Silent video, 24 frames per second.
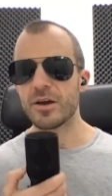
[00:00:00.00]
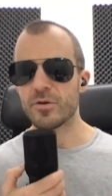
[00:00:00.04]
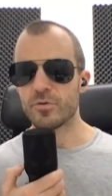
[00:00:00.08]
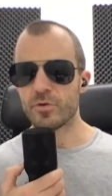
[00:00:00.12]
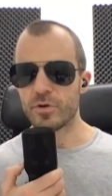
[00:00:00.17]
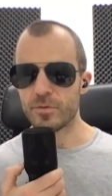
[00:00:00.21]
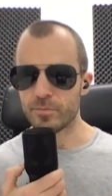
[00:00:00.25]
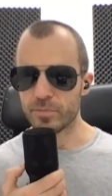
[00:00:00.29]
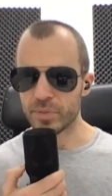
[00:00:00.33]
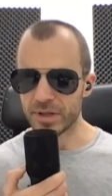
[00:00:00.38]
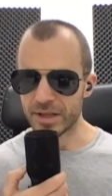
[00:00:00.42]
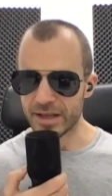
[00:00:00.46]

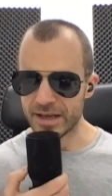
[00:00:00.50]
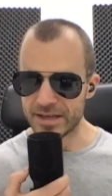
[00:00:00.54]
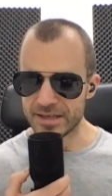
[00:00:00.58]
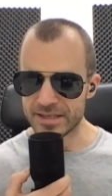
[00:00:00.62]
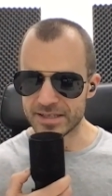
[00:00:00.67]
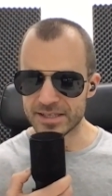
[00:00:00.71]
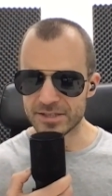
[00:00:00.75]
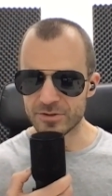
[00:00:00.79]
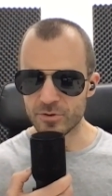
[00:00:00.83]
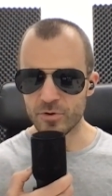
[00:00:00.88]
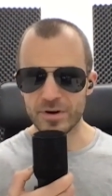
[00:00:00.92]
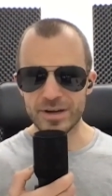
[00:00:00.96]

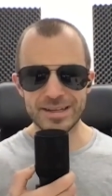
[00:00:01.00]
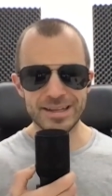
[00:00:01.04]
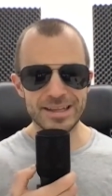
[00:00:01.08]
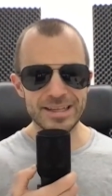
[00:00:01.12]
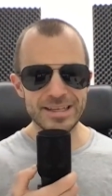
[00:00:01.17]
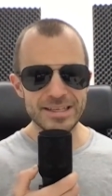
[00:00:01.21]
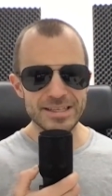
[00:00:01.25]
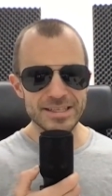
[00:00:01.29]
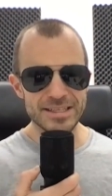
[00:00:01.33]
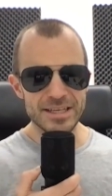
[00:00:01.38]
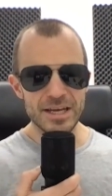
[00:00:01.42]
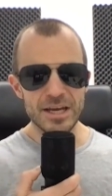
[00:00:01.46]
replaced, or at
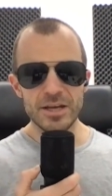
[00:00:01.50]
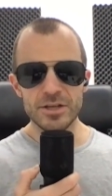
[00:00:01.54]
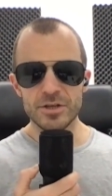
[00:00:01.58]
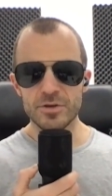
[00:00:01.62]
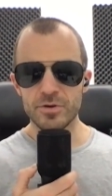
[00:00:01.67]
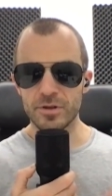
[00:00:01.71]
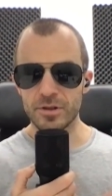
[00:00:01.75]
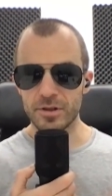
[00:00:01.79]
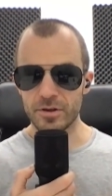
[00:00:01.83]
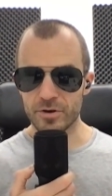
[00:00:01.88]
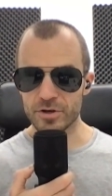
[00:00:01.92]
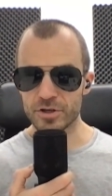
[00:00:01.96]
least to
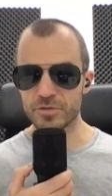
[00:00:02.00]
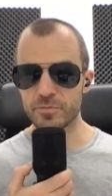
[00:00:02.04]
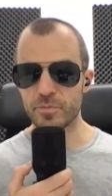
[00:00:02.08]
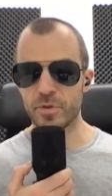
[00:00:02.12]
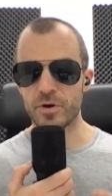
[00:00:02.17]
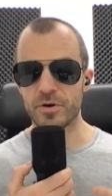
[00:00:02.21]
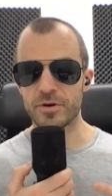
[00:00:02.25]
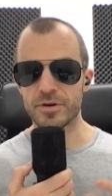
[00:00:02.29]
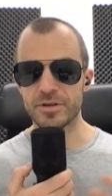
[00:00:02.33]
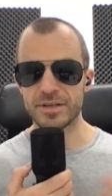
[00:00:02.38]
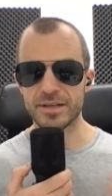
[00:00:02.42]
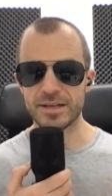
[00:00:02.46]
a large
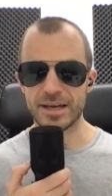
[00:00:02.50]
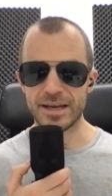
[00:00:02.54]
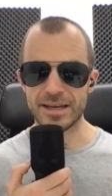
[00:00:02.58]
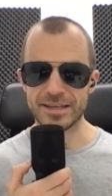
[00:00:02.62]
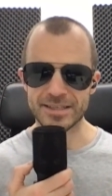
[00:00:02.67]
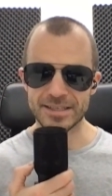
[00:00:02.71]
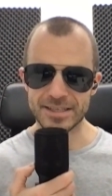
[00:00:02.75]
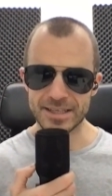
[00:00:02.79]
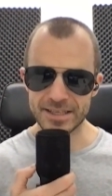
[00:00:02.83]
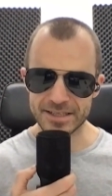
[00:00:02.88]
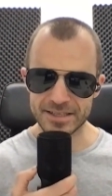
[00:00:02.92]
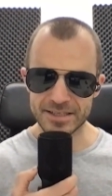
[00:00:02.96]
part
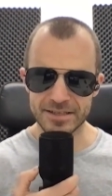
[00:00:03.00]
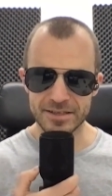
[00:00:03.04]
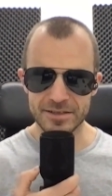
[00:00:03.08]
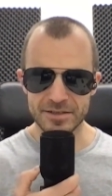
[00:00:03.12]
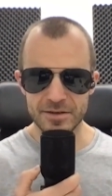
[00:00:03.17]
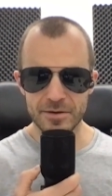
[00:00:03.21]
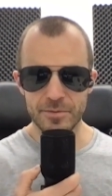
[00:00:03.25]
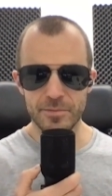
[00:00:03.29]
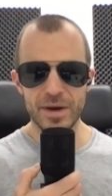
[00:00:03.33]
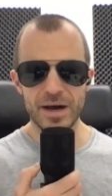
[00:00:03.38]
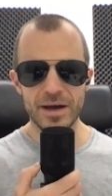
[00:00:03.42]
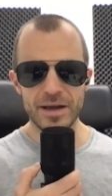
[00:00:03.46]
assisted
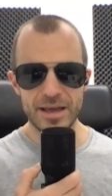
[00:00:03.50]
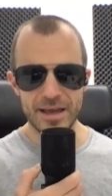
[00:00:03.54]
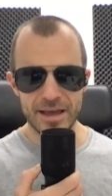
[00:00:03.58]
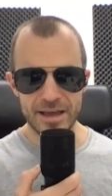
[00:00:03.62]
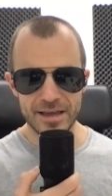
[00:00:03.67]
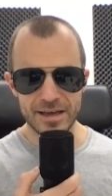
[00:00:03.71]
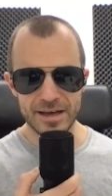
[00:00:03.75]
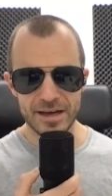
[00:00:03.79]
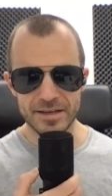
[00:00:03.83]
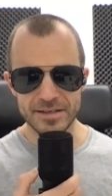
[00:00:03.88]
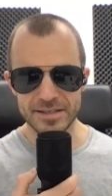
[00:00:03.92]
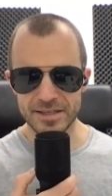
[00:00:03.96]
by
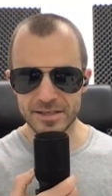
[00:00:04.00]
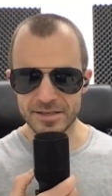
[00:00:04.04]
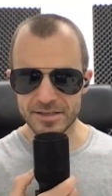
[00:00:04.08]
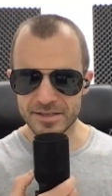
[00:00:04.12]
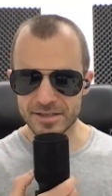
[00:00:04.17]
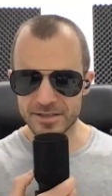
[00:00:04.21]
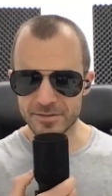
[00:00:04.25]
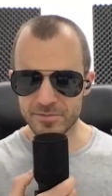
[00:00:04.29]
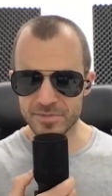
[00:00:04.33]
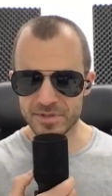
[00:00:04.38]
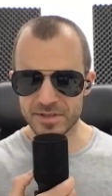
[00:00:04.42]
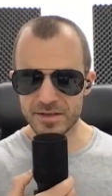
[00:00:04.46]
AI
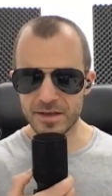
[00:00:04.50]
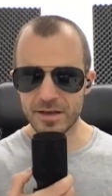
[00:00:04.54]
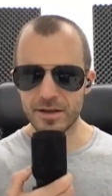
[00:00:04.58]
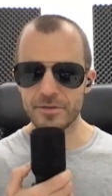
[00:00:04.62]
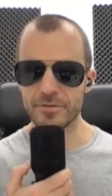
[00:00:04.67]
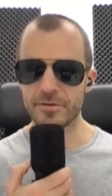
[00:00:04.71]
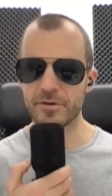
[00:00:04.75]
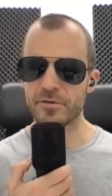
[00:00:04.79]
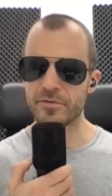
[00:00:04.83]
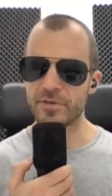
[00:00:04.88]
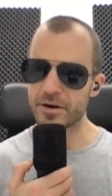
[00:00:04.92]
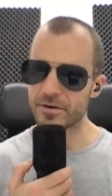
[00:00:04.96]
systems.
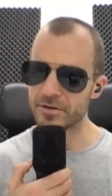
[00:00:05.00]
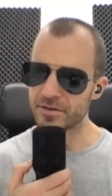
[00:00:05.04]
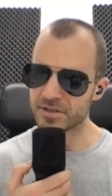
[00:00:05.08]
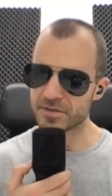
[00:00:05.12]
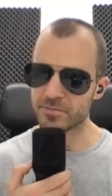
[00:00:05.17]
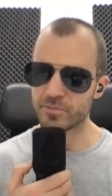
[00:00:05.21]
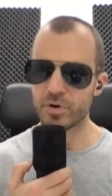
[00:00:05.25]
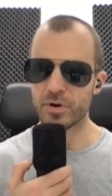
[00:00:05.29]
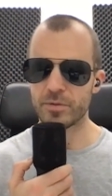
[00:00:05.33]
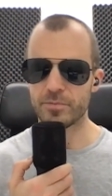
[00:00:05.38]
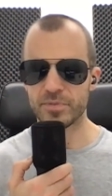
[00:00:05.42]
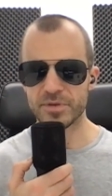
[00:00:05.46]
There are various
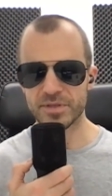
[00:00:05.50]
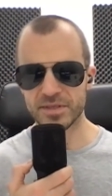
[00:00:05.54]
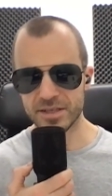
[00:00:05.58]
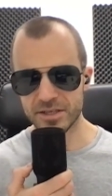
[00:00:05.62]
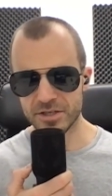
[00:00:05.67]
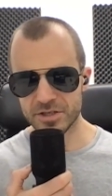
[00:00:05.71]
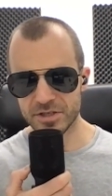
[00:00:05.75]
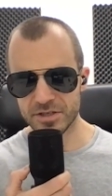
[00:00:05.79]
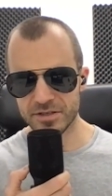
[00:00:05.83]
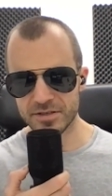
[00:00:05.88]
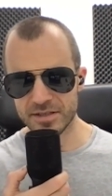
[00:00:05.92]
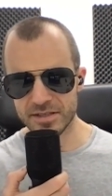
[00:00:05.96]

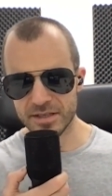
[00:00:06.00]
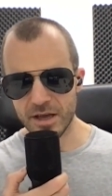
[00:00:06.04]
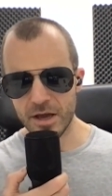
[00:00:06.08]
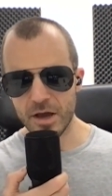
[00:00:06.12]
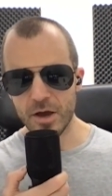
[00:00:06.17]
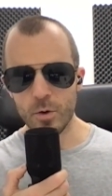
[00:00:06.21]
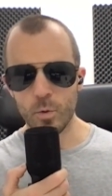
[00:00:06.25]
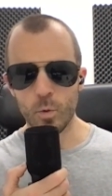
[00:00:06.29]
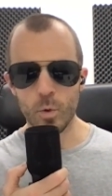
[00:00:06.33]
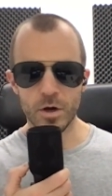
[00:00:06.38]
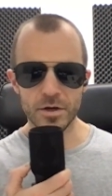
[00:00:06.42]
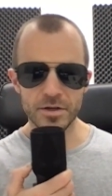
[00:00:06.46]
propositions.
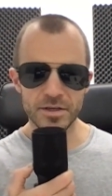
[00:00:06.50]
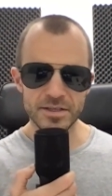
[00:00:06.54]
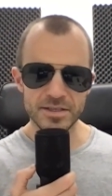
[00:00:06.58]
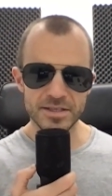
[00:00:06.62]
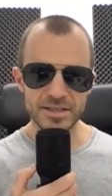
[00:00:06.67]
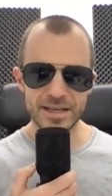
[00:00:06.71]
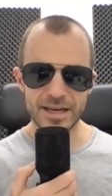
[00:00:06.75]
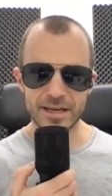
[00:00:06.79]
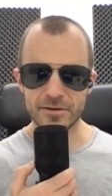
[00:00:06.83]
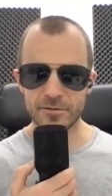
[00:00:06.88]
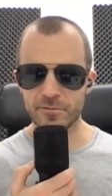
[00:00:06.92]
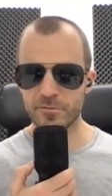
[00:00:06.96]
One is
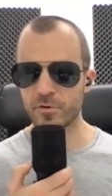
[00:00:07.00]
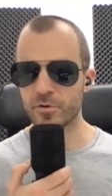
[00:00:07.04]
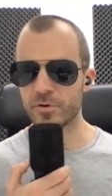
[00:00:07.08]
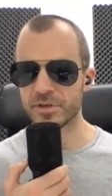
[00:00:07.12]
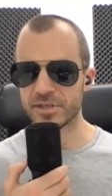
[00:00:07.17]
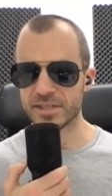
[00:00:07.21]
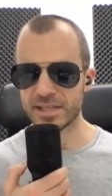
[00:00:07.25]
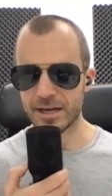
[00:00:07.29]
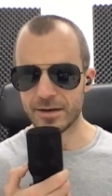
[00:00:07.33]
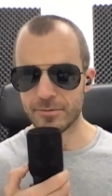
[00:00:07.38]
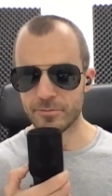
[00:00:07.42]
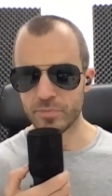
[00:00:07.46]
that, for
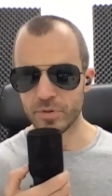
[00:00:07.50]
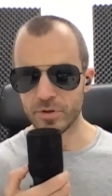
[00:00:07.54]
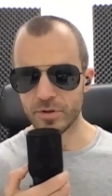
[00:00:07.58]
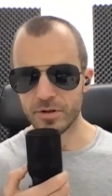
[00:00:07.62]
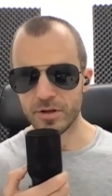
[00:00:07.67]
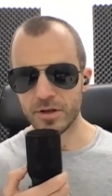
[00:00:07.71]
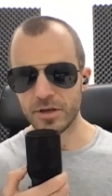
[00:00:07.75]
example,